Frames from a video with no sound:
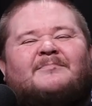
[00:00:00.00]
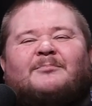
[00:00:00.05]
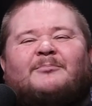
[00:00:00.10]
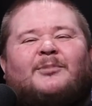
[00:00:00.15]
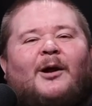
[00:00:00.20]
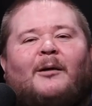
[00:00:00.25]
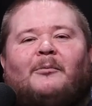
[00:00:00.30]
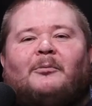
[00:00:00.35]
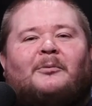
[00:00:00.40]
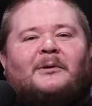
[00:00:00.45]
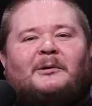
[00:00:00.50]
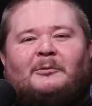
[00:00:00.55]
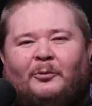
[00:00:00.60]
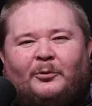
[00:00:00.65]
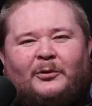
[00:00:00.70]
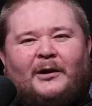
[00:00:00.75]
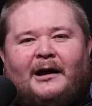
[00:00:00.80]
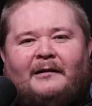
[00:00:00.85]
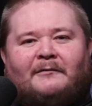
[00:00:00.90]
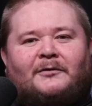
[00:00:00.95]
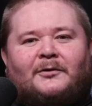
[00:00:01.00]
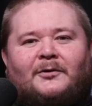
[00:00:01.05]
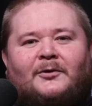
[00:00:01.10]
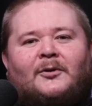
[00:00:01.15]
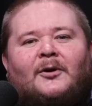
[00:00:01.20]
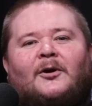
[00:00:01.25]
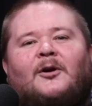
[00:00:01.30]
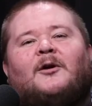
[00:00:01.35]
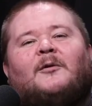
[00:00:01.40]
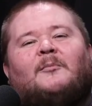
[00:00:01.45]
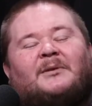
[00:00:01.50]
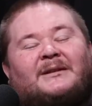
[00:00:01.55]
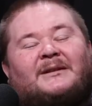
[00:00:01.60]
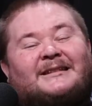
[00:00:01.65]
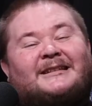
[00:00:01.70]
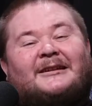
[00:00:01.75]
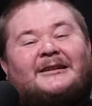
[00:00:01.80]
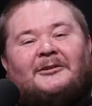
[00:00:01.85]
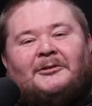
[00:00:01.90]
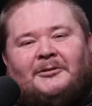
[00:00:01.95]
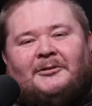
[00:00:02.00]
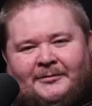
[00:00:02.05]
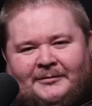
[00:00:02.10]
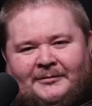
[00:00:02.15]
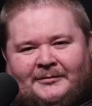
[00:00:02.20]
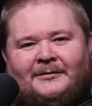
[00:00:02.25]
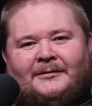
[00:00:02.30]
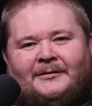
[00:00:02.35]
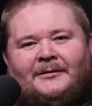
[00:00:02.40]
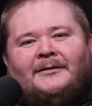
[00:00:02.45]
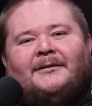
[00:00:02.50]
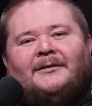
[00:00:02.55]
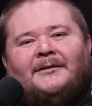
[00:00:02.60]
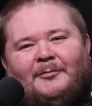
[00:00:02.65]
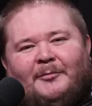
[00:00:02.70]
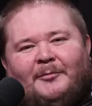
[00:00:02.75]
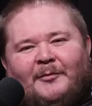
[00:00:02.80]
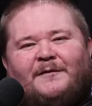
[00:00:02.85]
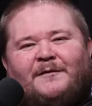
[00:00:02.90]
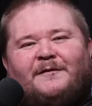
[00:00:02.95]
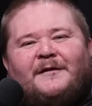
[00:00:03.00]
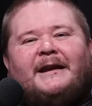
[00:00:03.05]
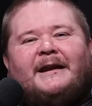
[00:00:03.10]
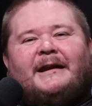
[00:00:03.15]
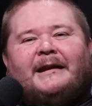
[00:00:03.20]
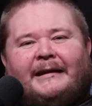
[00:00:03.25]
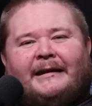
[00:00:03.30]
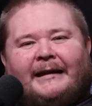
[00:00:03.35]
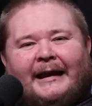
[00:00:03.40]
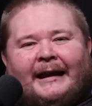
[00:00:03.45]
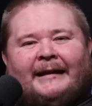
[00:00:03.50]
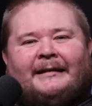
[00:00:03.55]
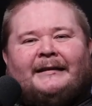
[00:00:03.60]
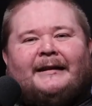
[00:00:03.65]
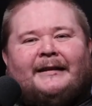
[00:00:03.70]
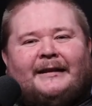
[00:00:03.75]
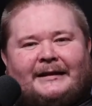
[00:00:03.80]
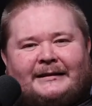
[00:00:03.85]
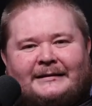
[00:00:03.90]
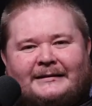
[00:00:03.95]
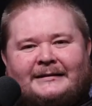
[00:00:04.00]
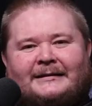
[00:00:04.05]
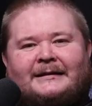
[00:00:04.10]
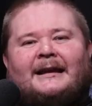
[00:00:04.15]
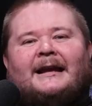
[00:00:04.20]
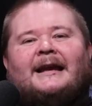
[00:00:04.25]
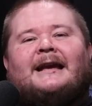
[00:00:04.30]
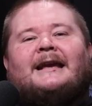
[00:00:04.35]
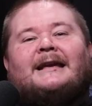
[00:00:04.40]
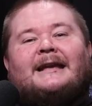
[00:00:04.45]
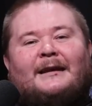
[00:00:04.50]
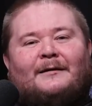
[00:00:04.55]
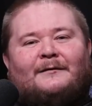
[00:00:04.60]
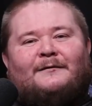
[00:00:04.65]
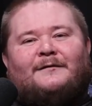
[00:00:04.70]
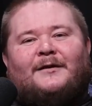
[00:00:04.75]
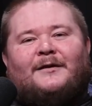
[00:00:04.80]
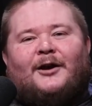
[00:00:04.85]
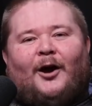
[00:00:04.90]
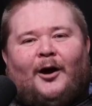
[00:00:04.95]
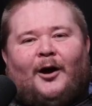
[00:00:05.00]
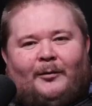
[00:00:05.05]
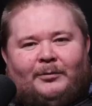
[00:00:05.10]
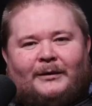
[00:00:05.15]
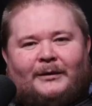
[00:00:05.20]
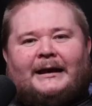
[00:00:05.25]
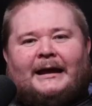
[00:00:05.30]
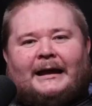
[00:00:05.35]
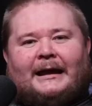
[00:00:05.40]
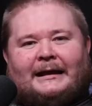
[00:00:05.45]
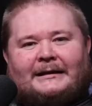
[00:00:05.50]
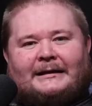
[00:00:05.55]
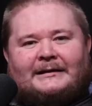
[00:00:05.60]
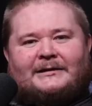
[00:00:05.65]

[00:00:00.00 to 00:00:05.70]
Probably won't have, though, but still, feed into this. Give the Goblin King